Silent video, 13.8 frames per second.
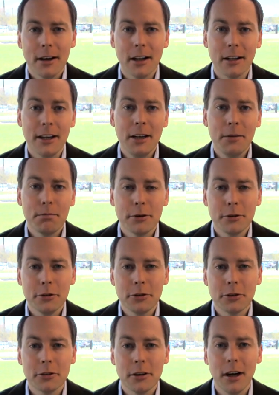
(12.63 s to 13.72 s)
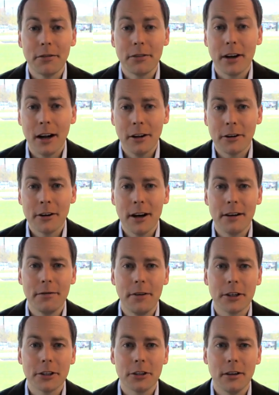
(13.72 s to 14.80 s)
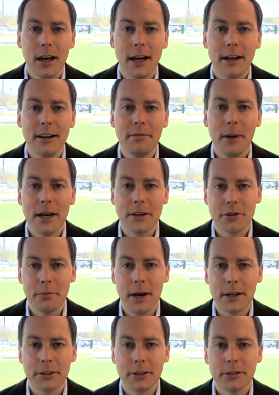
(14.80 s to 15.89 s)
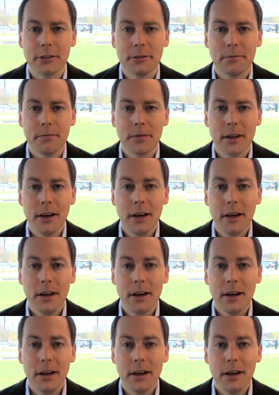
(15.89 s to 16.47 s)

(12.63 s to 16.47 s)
a leading producer of color and functional additive master batches.